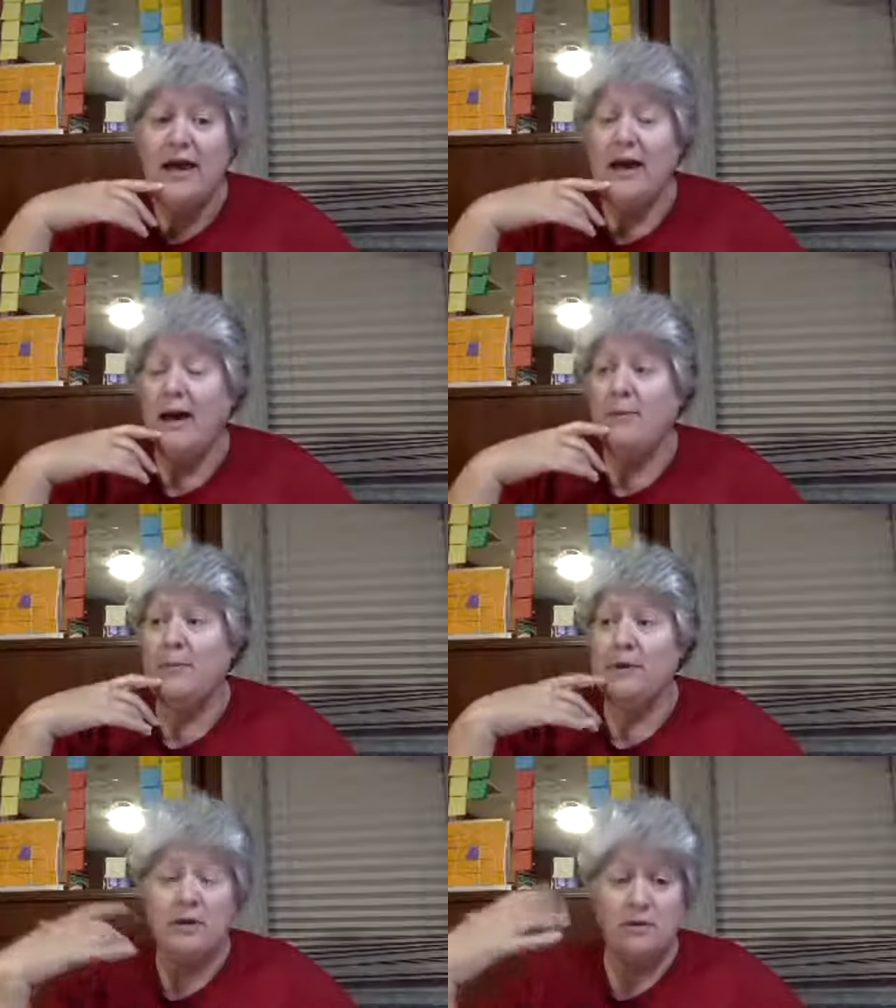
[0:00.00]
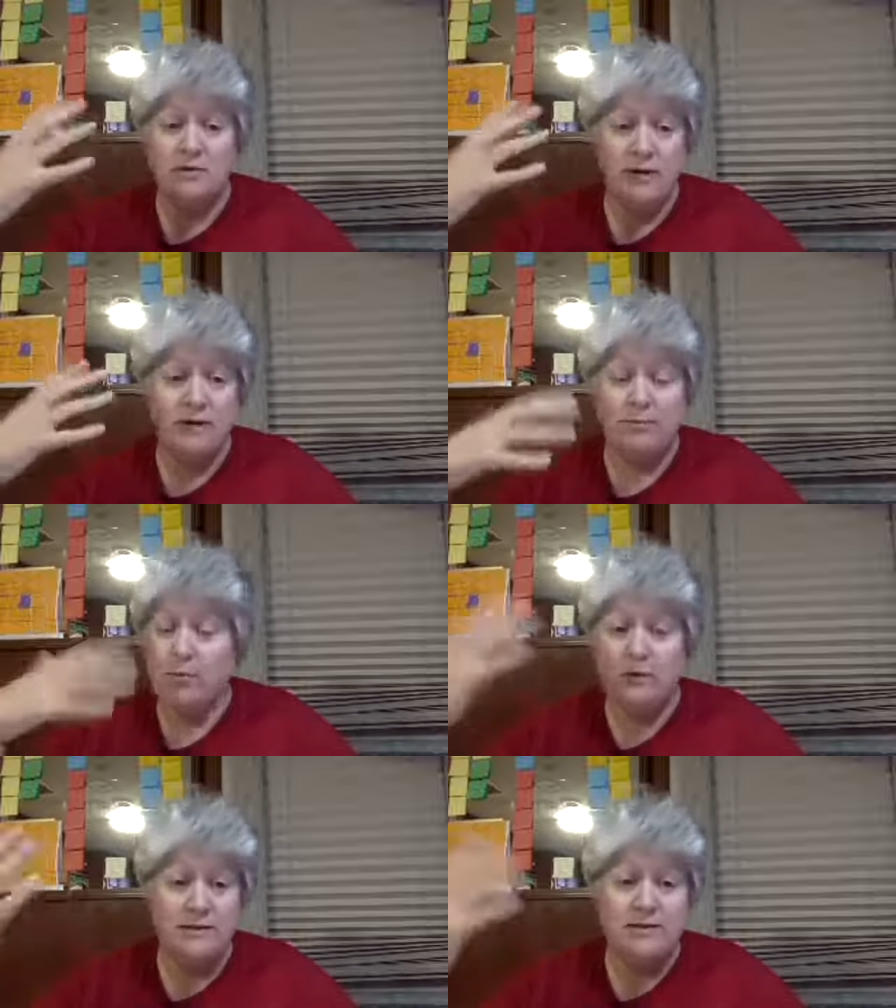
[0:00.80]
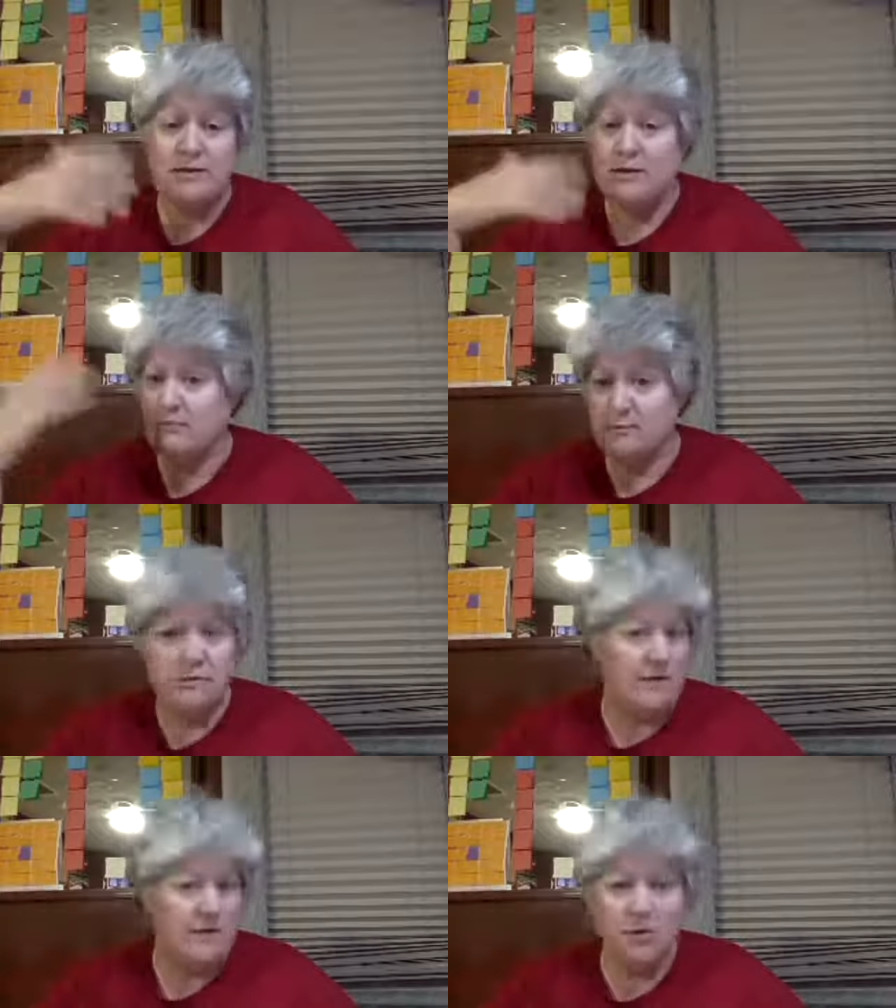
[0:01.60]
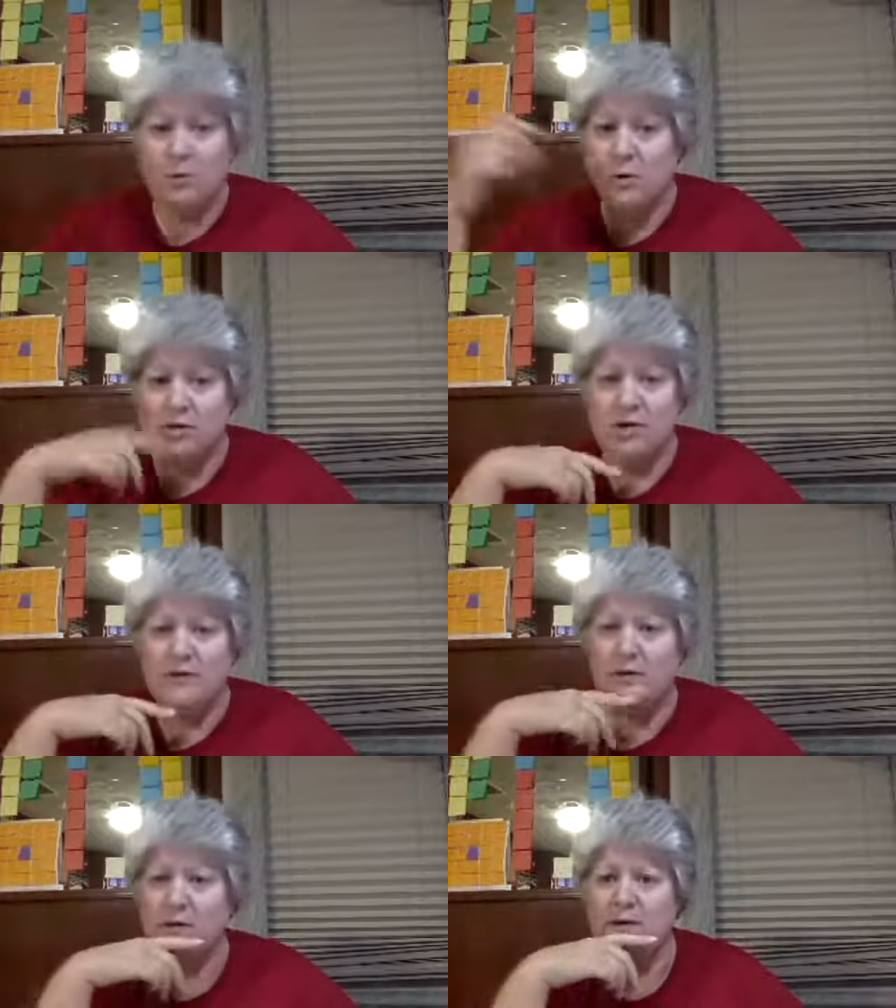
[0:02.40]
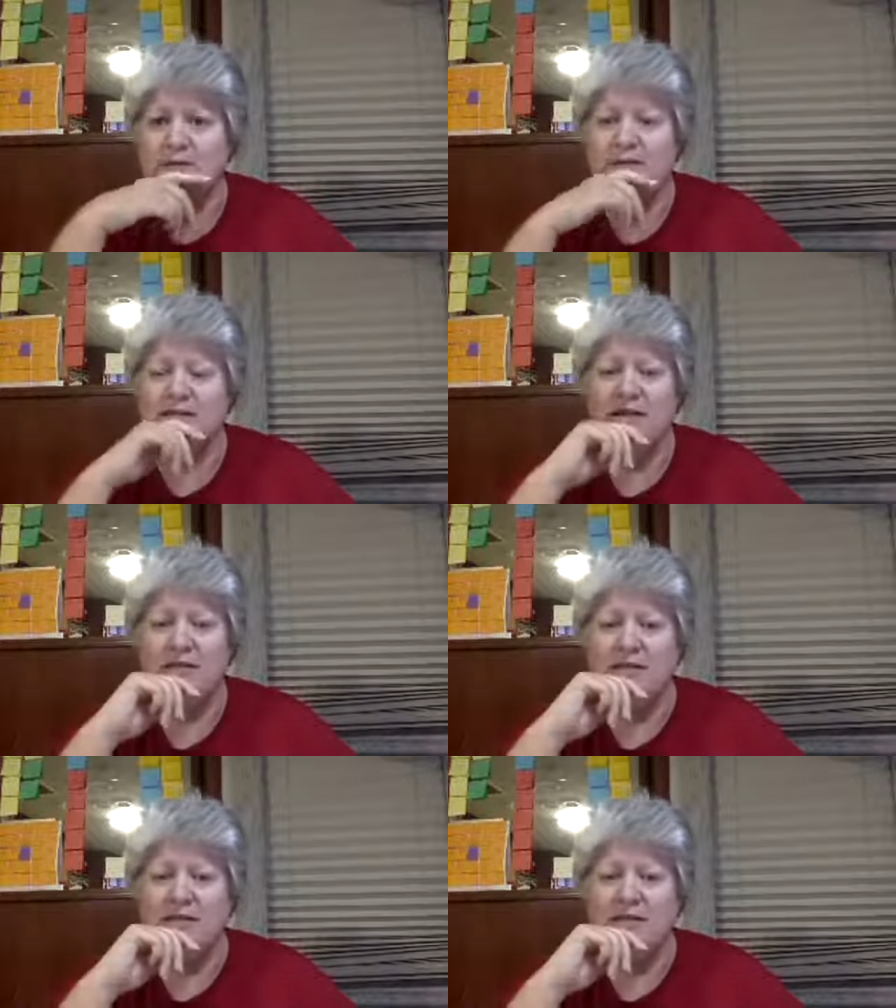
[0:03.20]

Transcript: I was born and raised there, traveled a good portion of it and all that sort of stuff.